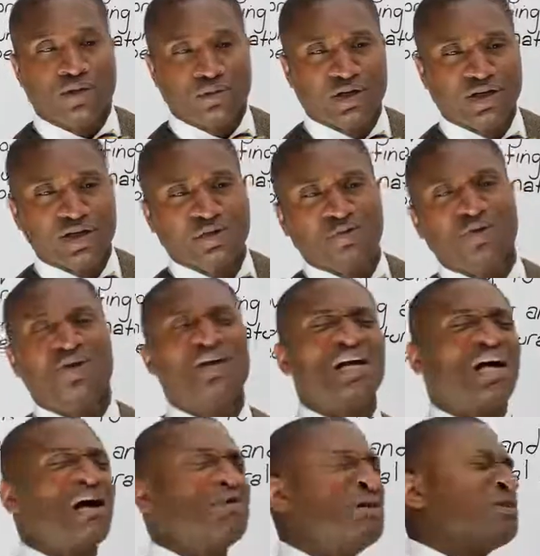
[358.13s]
But in the
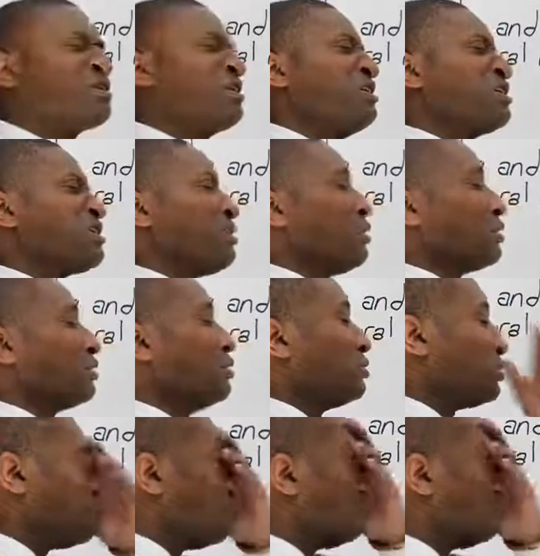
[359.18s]
morning, I'm usually sluggish.